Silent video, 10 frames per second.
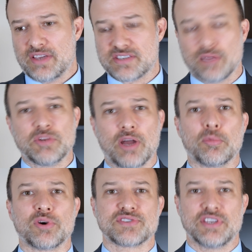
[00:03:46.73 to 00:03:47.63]
some
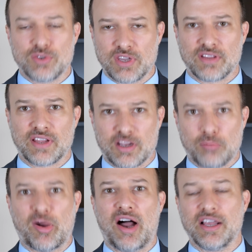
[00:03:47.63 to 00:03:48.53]
numbers that you can then
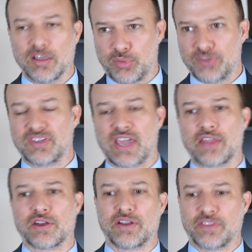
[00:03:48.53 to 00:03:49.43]
compile and put together,